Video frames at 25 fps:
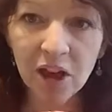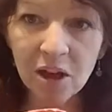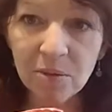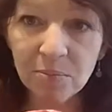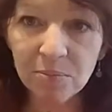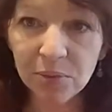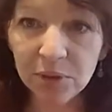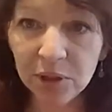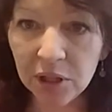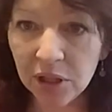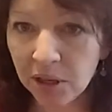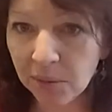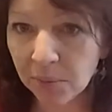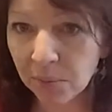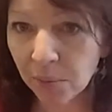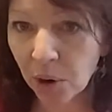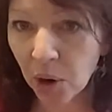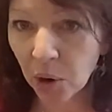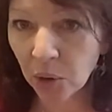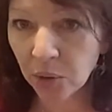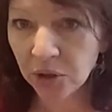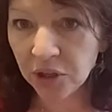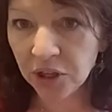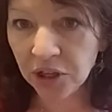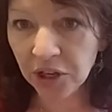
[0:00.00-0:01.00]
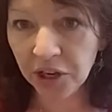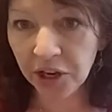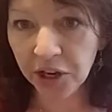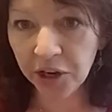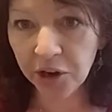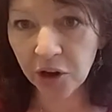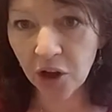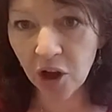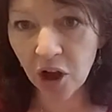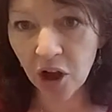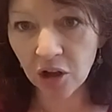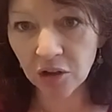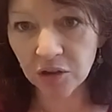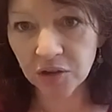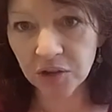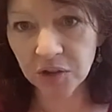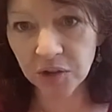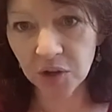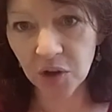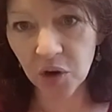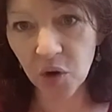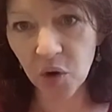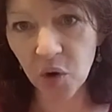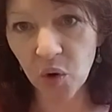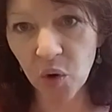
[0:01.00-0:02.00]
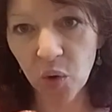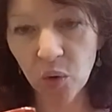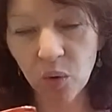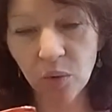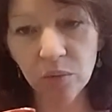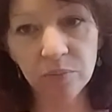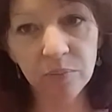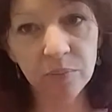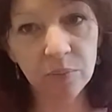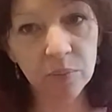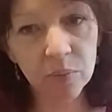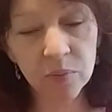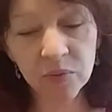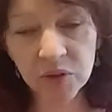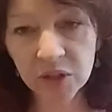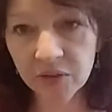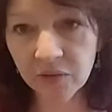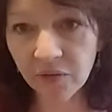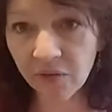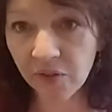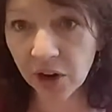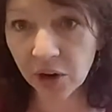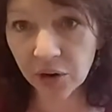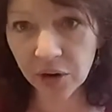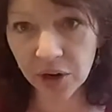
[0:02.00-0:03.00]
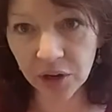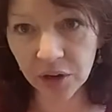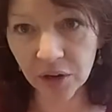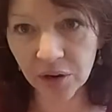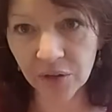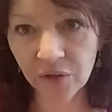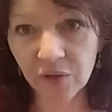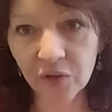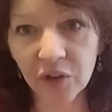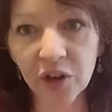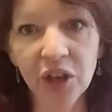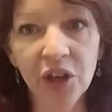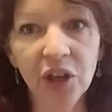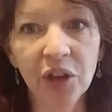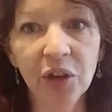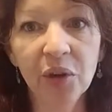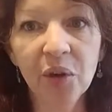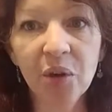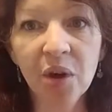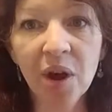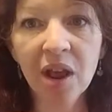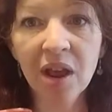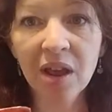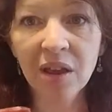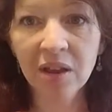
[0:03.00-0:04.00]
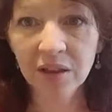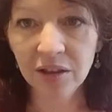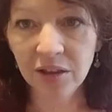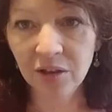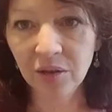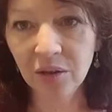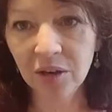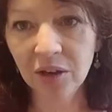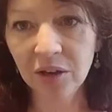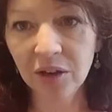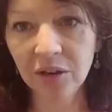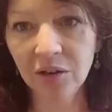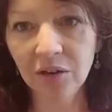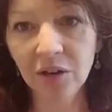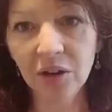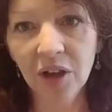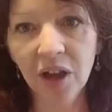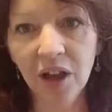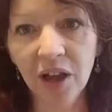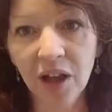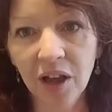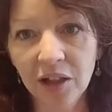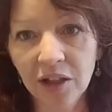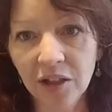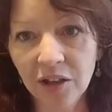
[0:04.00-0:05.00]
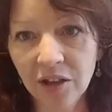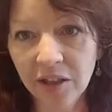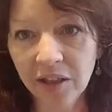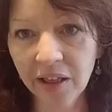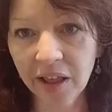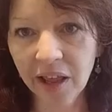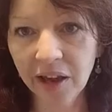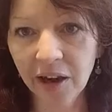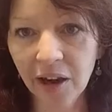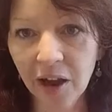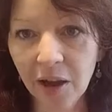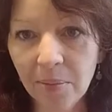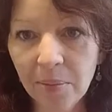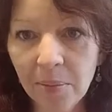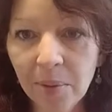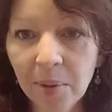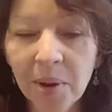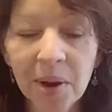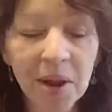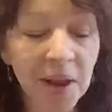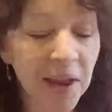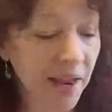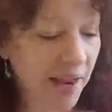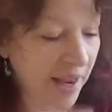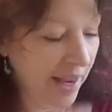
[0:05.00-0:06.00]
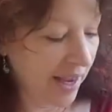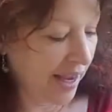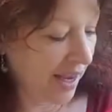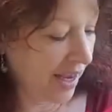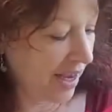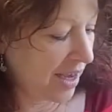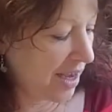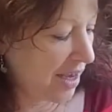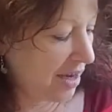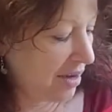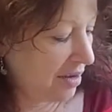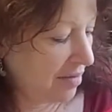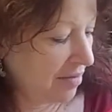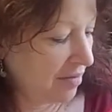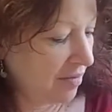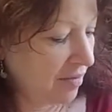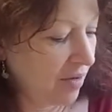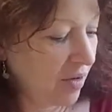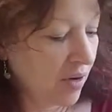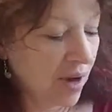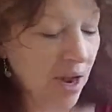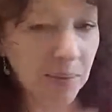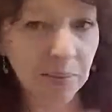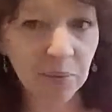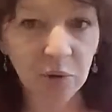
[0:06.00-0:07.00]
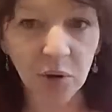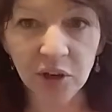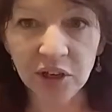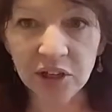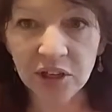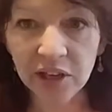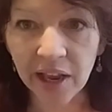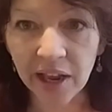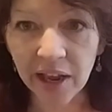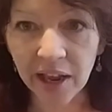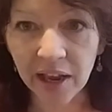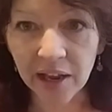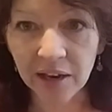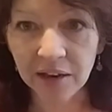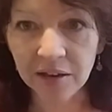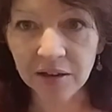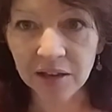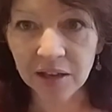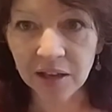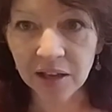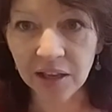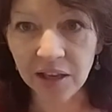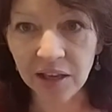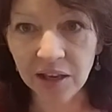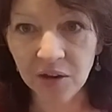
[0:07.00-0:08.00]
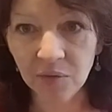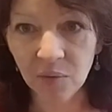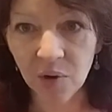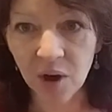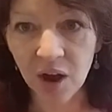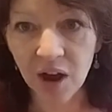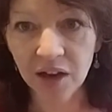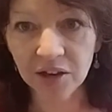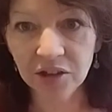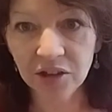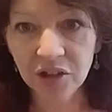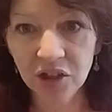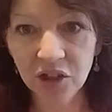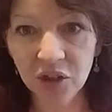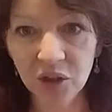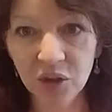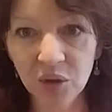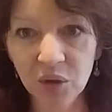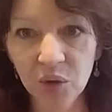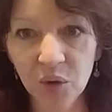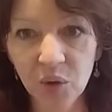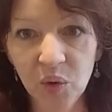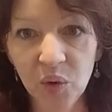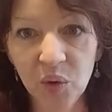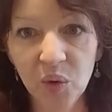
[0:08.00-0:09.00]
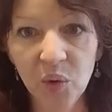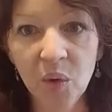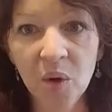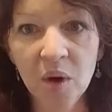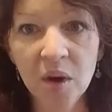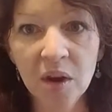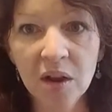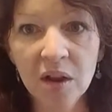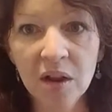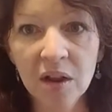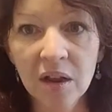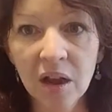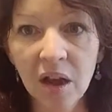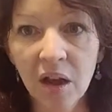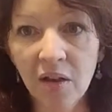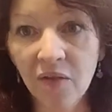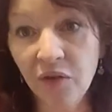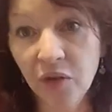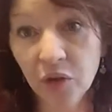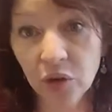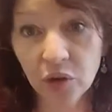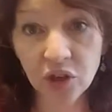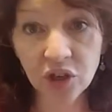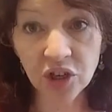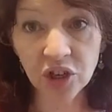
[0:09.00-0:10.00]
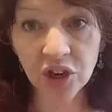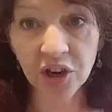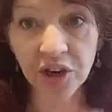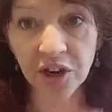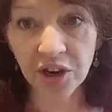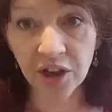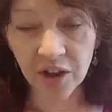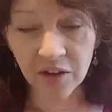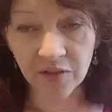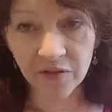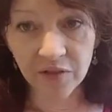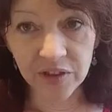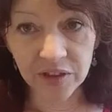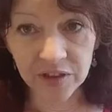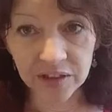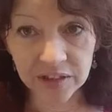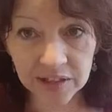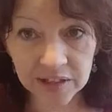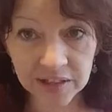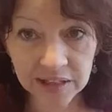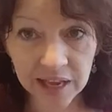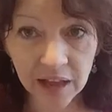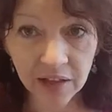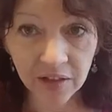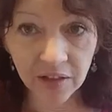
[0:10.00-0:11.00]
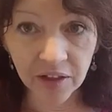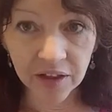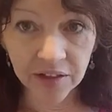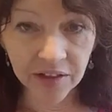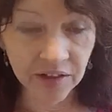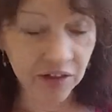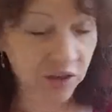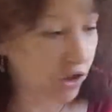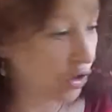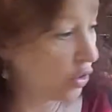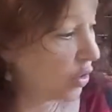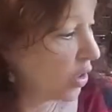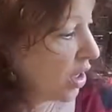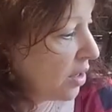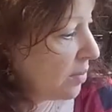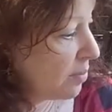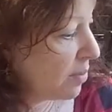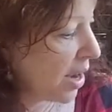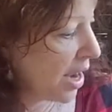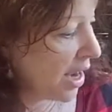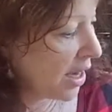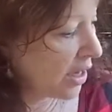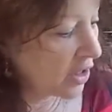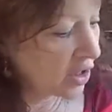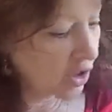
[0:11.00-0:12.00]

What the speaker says: complete protein, also very good for you. You can look that up, and I'm going to add the quinoa to a version of this salad that you can make.